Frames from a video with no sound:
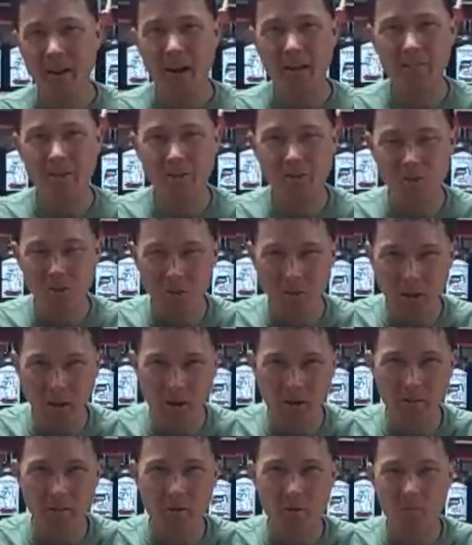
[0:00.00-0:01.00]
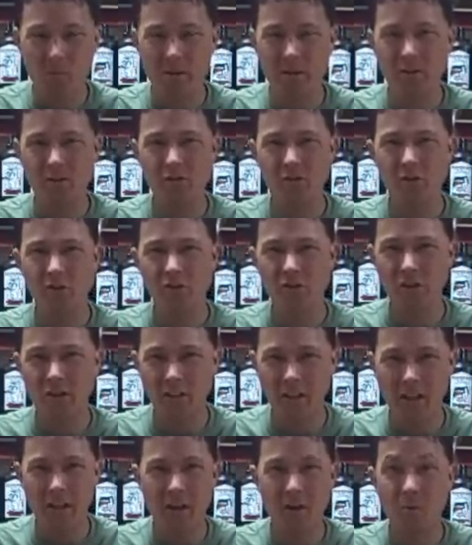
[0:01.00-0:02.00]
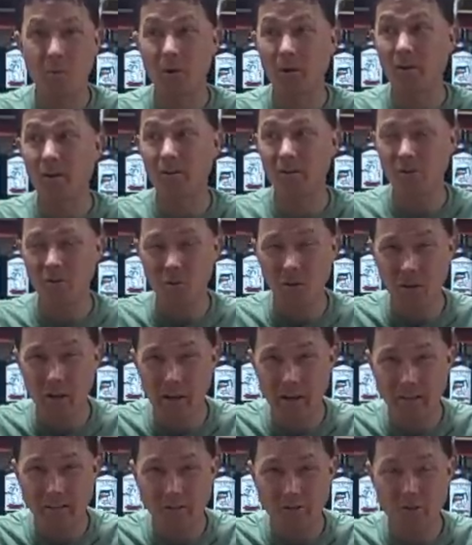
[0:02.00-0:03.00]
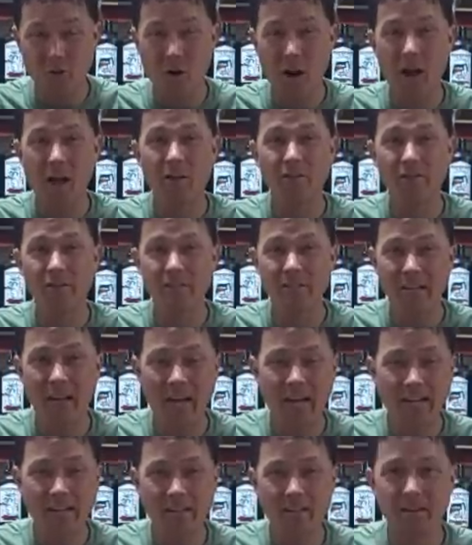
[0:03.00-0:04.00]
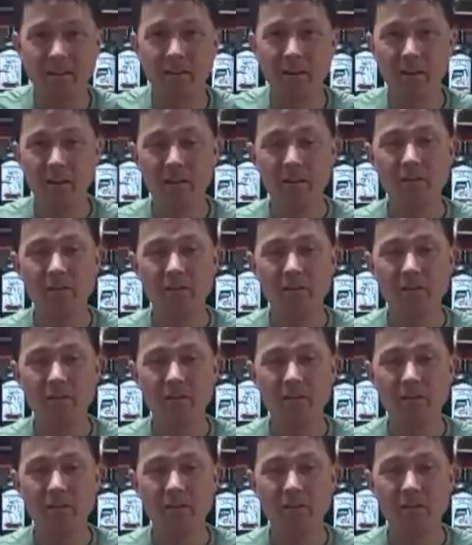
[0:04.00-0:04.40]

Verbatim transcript: and they do a lot of their research and legwork and do a lot of trials and testing